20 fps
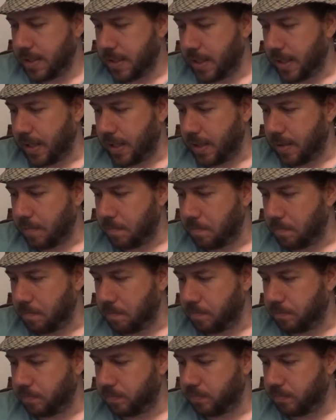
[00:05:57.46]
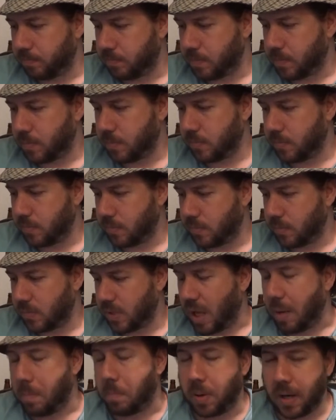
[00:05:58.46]
um,
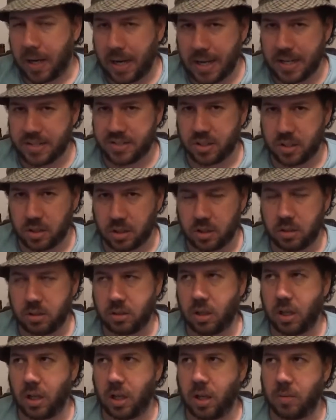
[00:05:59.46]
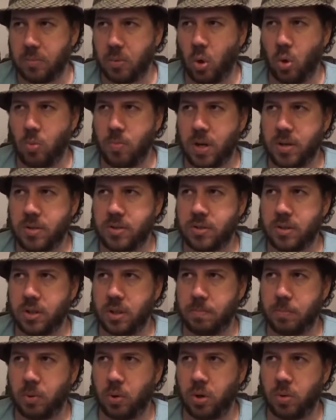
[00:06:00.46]
a pleasant, um, almost to
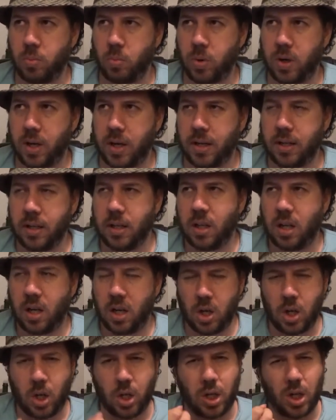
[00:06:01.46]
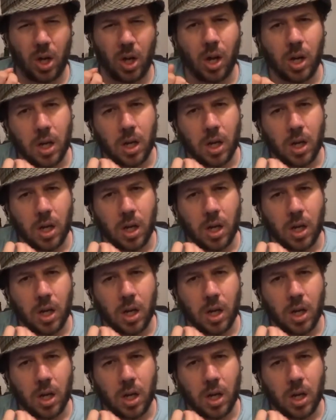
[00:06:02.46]
the point where like like